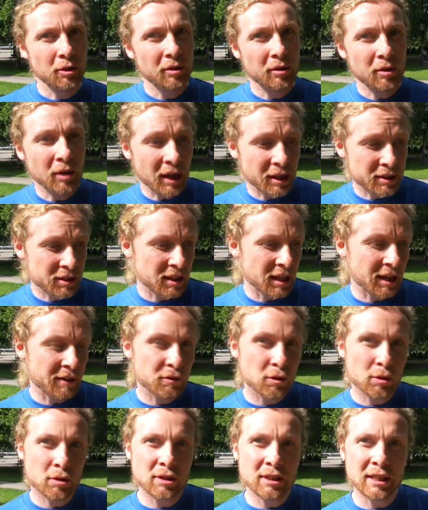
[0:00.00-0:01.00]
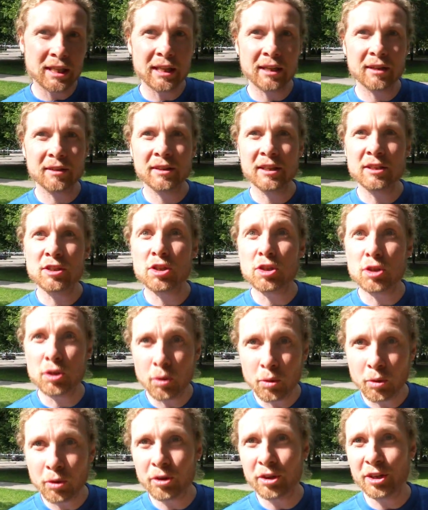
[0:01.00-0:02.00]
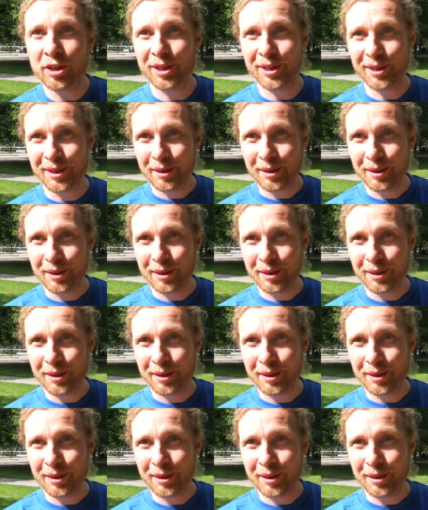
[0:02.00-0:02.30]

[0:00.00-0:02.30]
You just have to seek the story